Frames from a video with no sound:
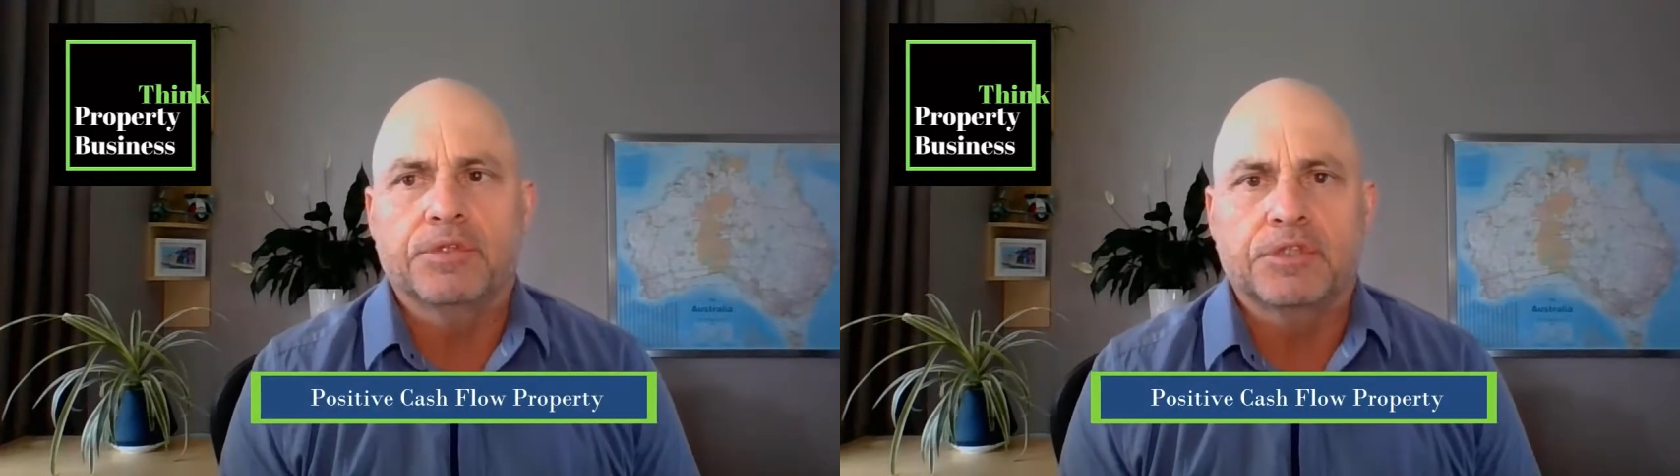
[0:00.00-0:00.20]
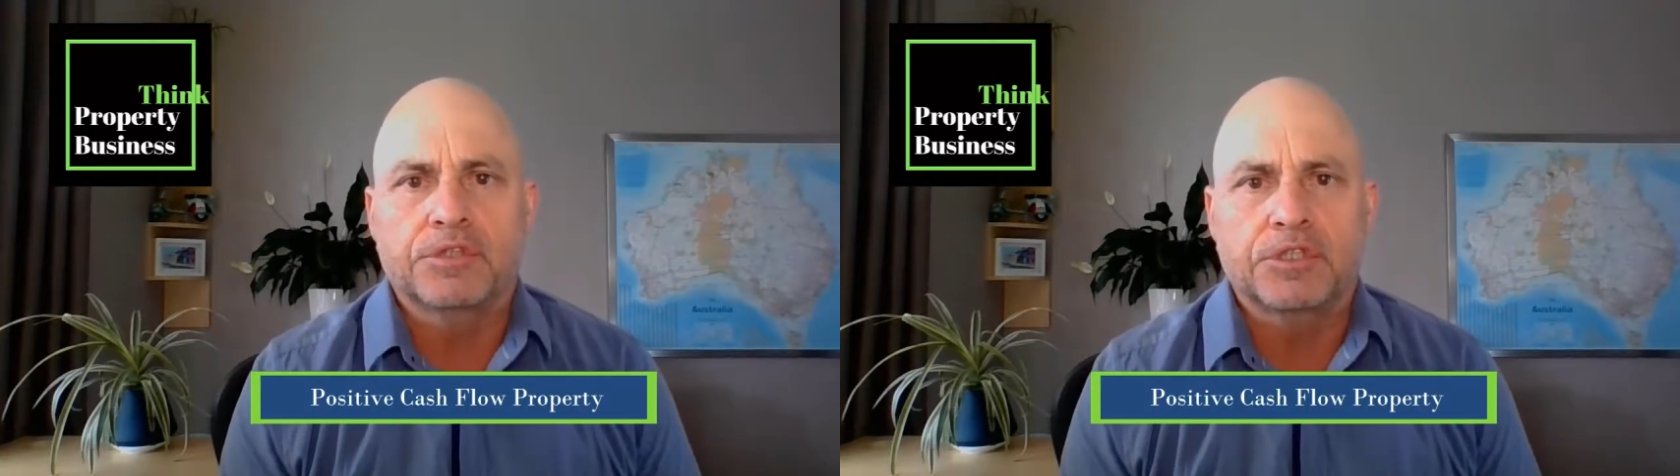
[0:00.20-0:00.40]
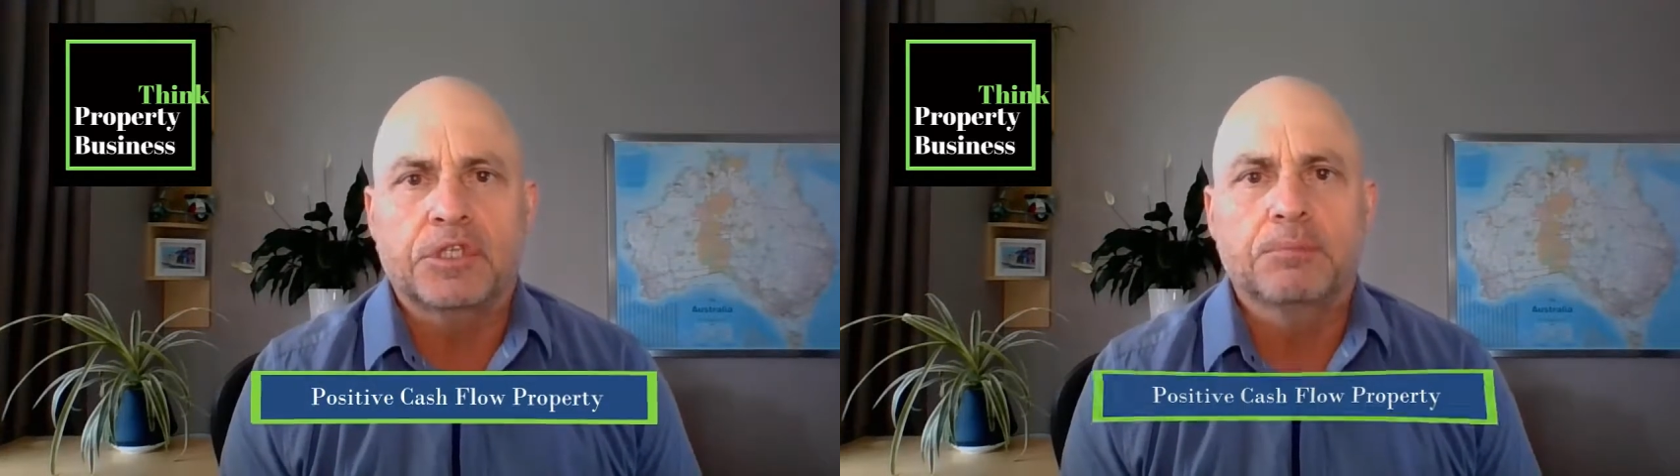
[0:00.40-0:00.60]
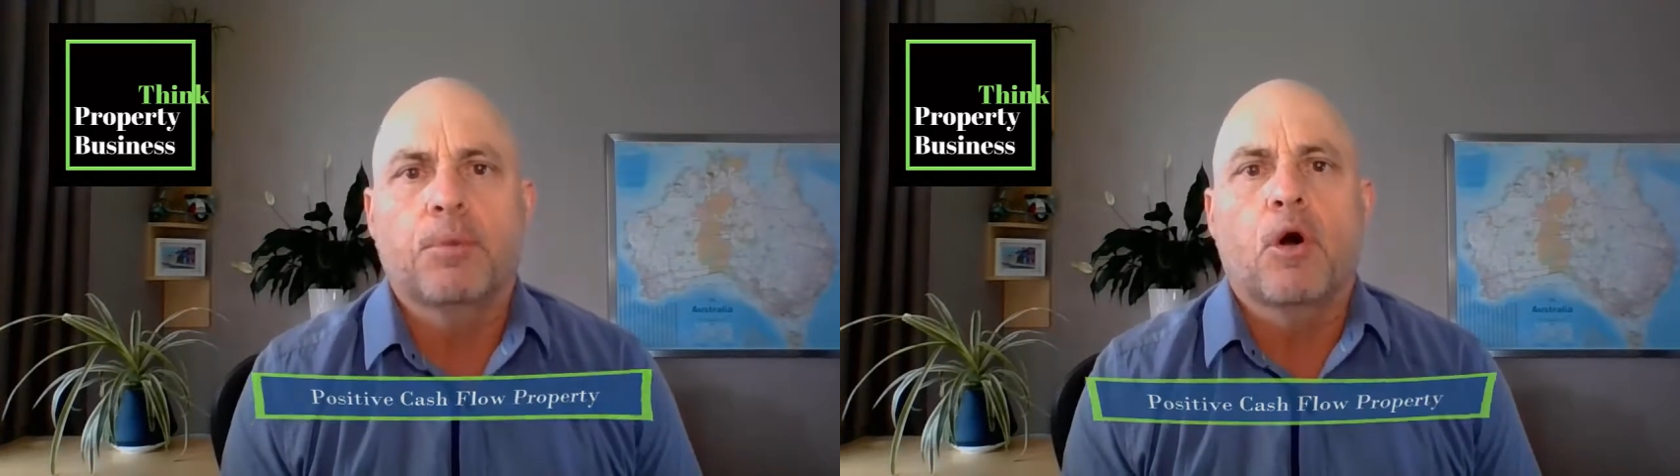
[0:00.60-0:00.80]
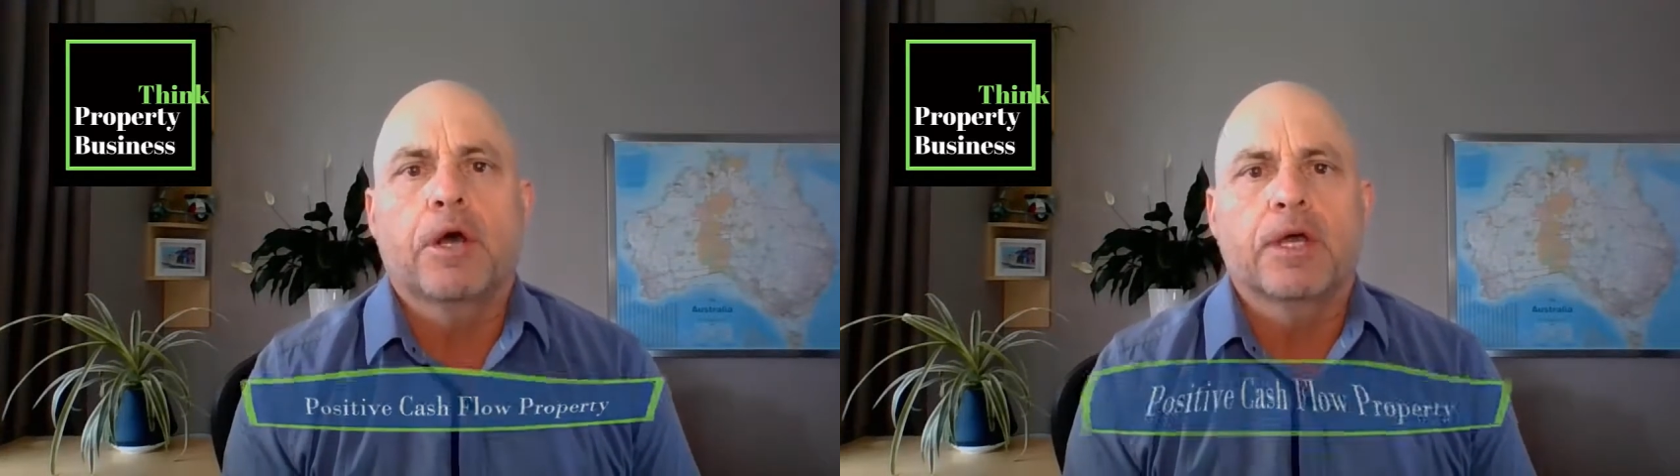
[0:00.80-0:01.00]
didn't
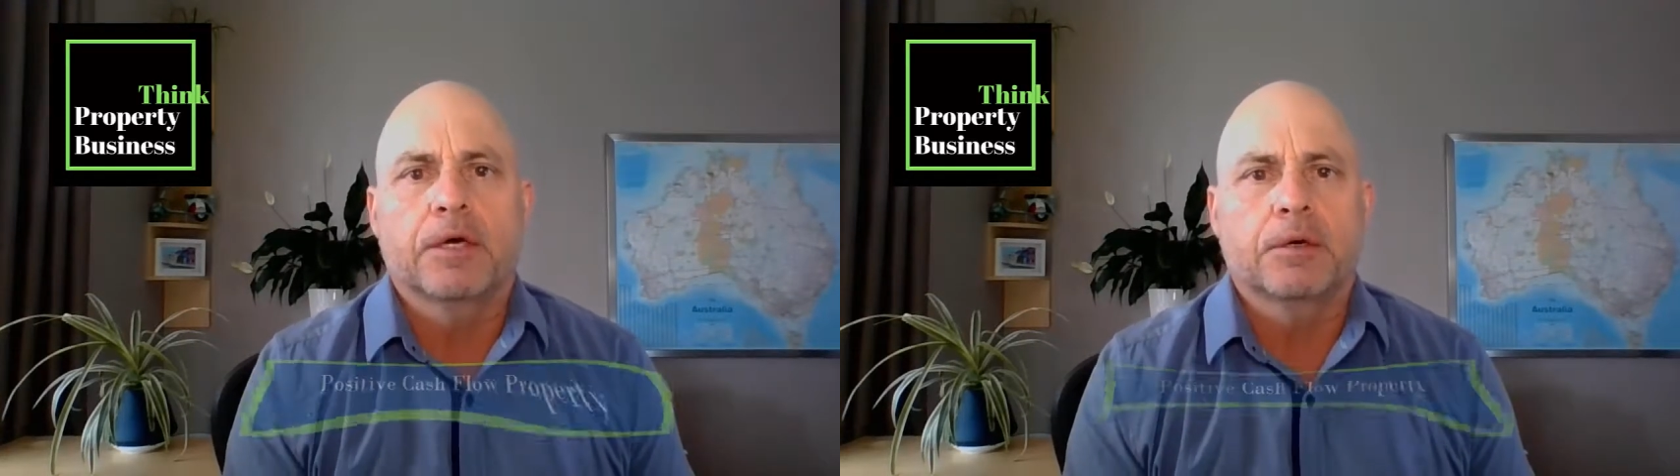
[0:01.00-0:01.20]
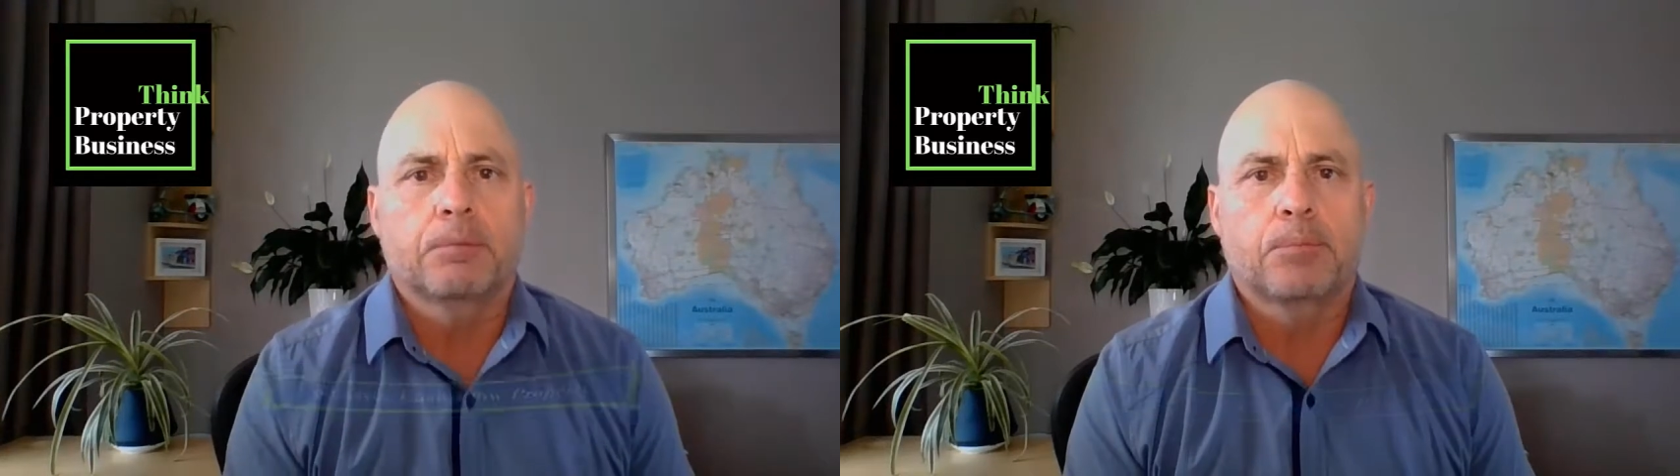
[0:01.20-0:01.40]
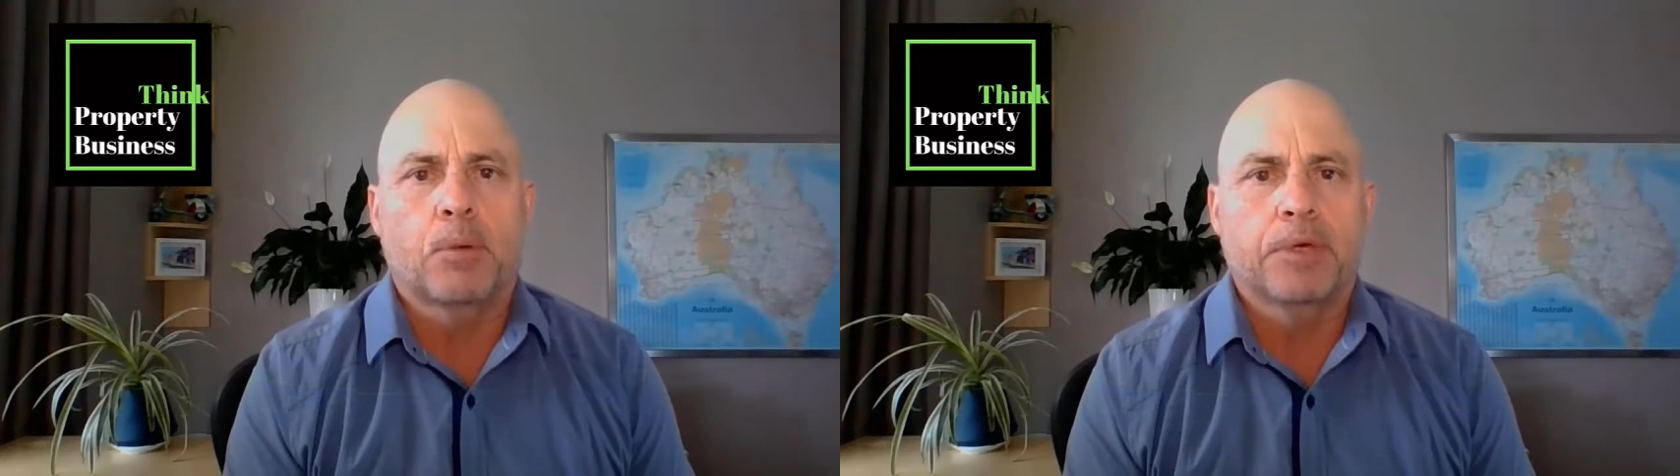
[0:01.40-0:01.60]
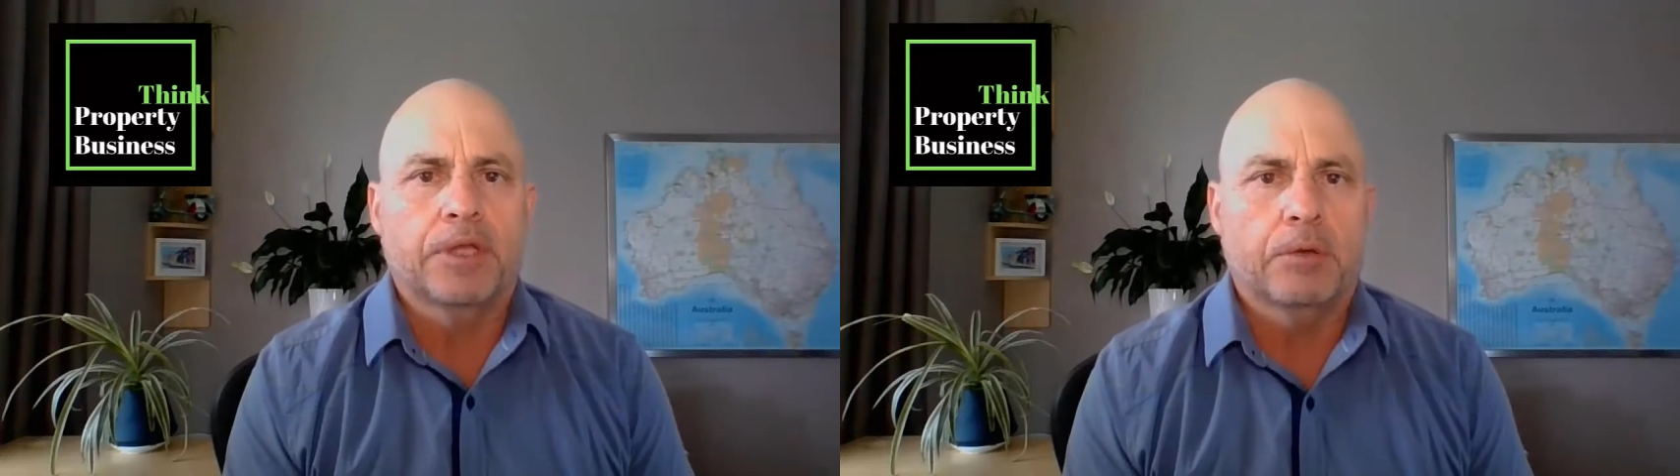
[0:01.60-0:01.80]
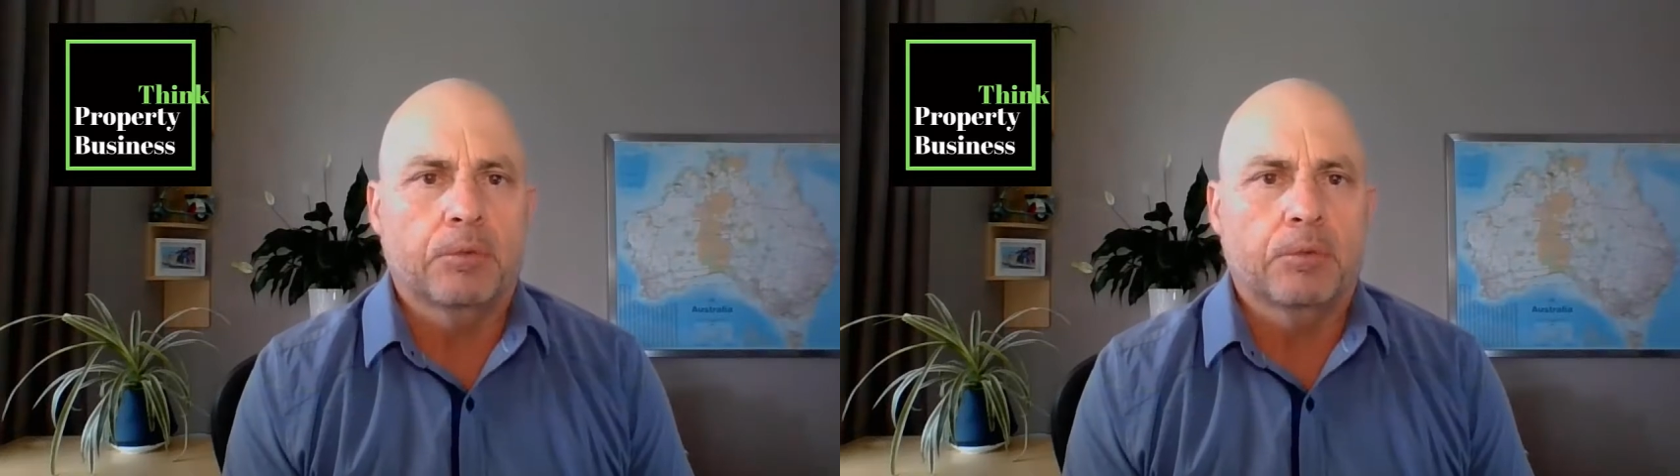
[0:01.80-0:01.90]
buy a property that